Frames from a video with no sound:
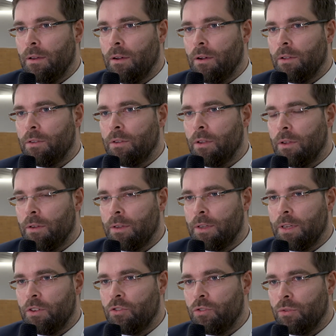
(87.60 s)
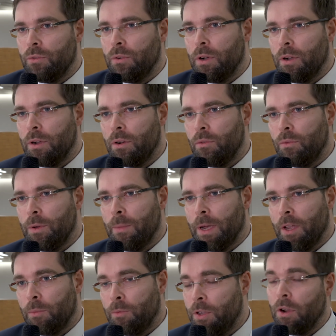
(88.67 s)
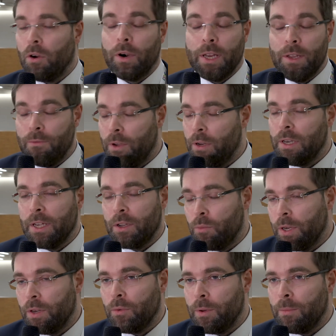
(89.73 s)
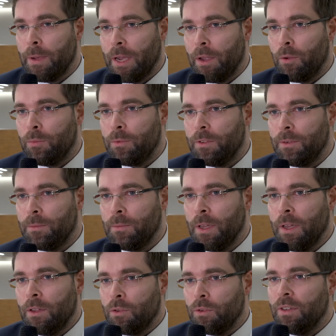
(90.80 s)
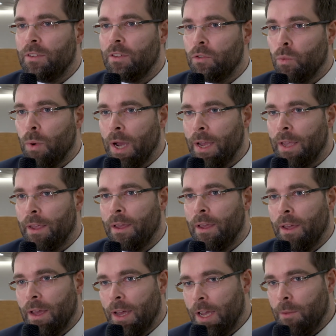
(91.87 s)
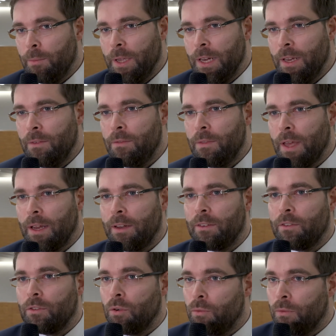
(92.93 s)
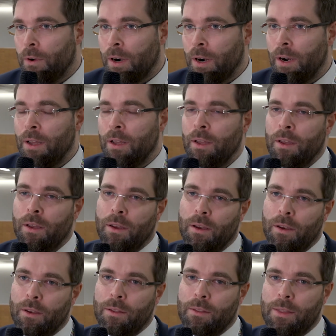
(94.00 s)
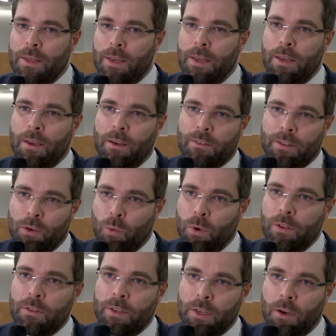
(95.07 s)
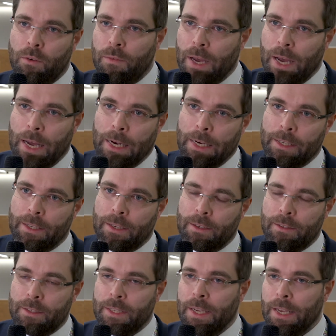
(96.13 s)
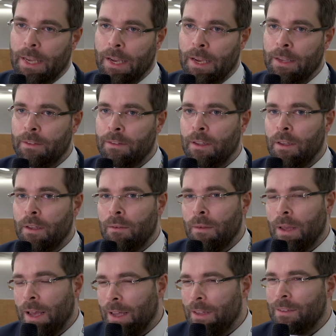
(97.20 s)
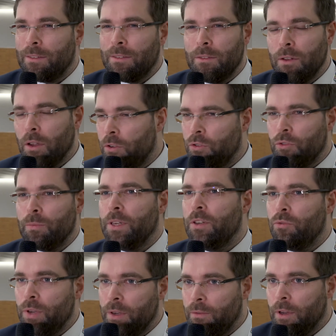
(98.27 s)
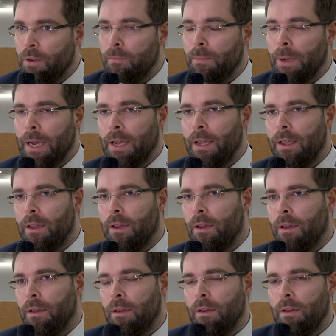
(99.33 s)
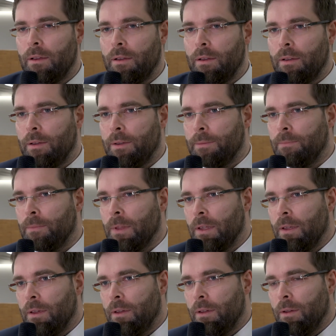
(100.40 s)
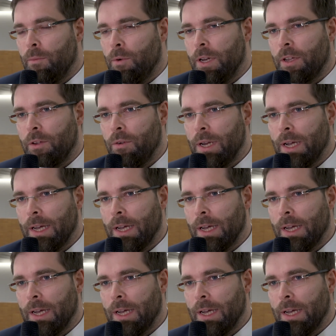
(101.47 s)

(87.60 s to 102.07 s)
on the tissue uh, rebiopsy or even liquid rebiopsy. So this is why I believe that so far uh, the sequencing of ALK TKIs has not to be driven by uh, uh, uh, molecular